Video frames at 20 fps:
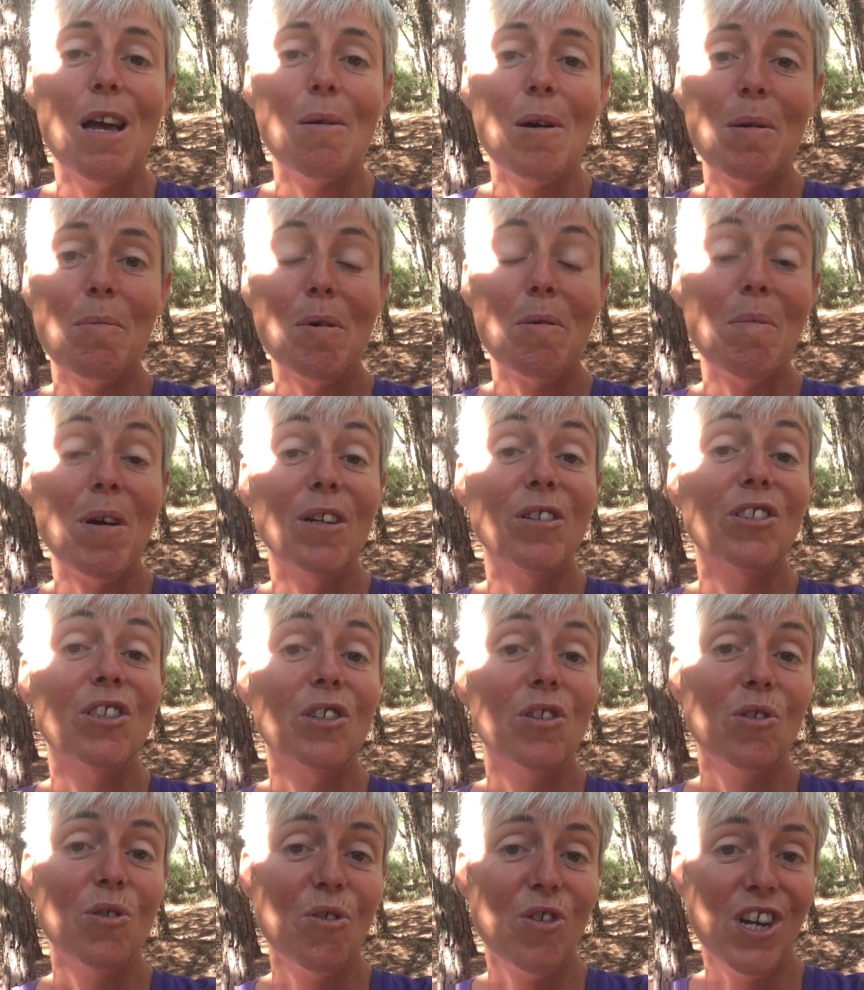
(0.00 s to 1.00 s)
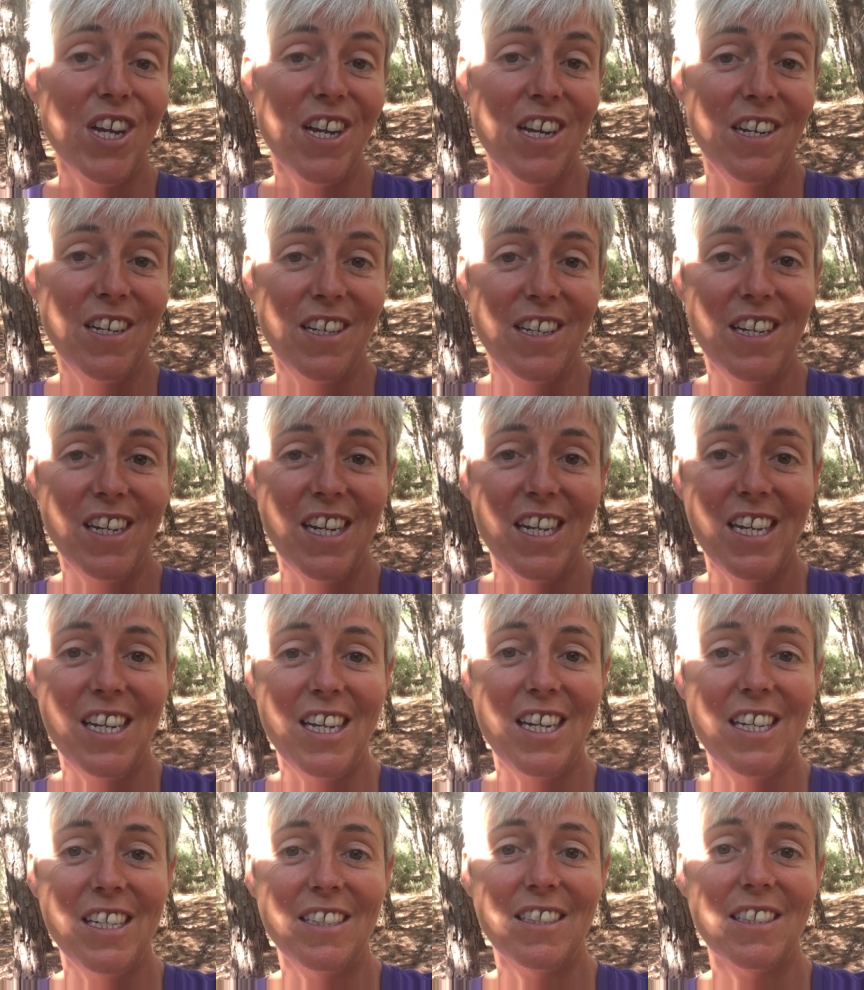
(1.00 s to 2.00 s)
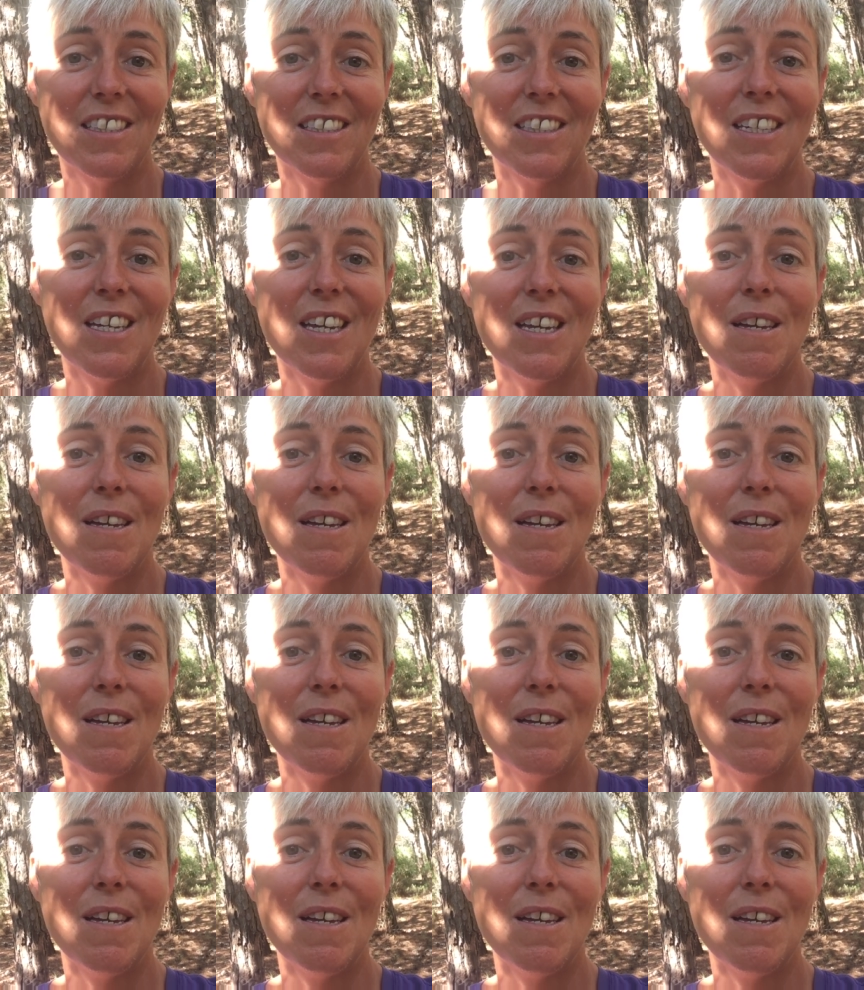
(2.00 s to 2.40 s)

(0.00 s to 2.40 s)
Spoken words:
But my most annoying is